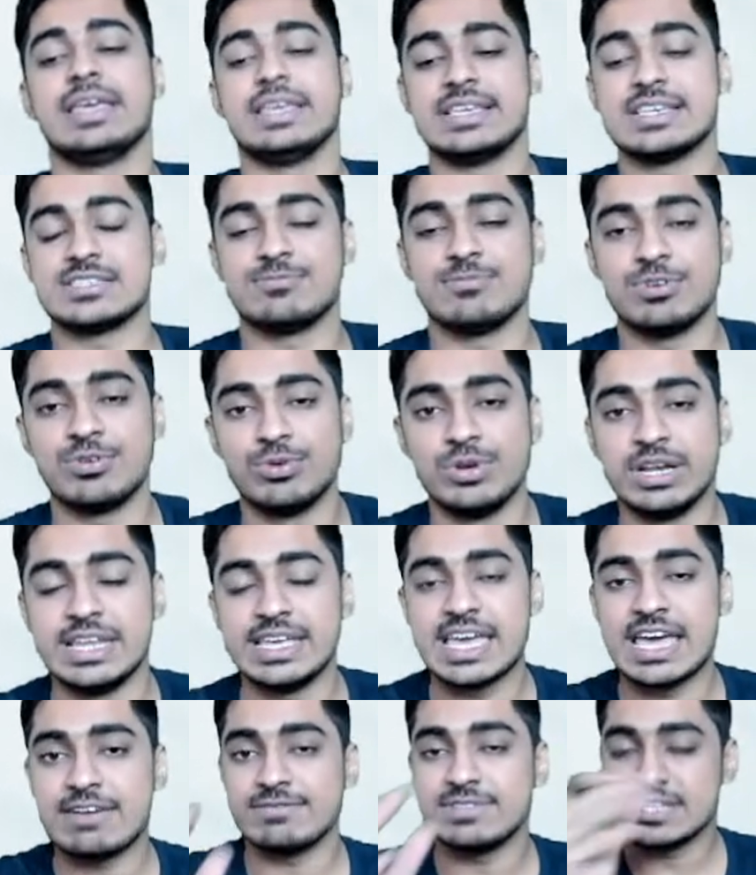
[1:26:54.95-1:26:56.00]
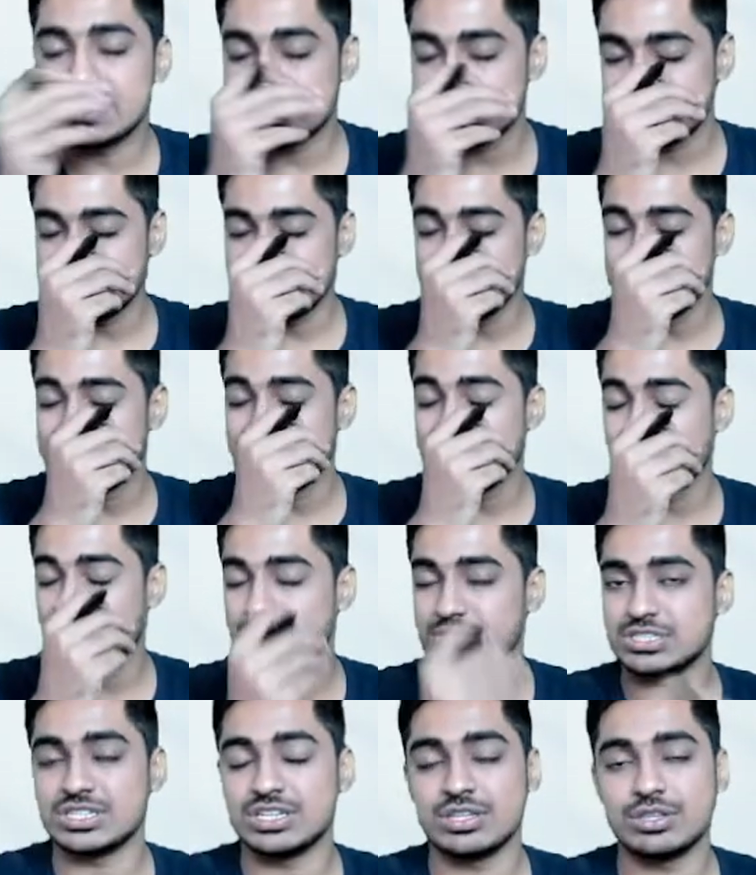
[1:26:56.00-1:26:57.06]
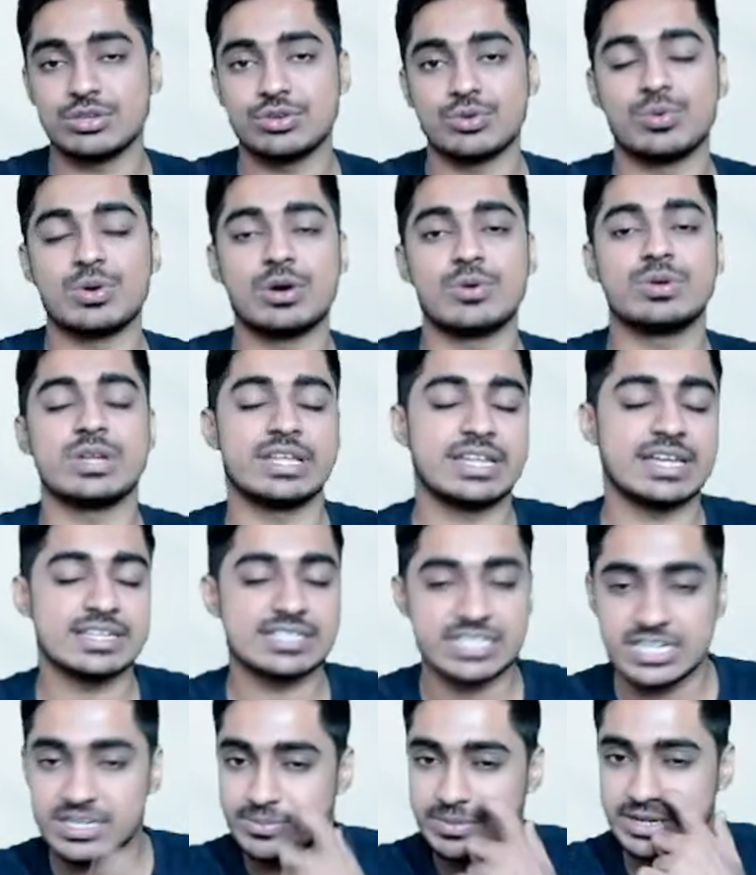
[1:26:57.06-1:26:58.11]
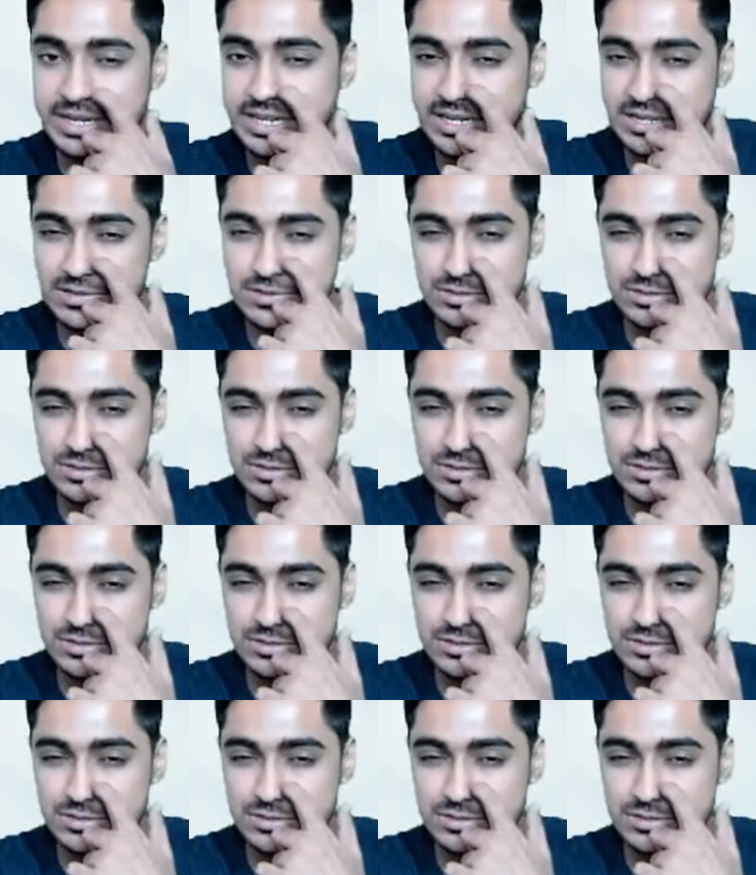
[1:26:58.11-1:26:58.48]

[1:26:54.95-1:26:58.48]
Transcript: Yes, we only have this single question throughout in our study material.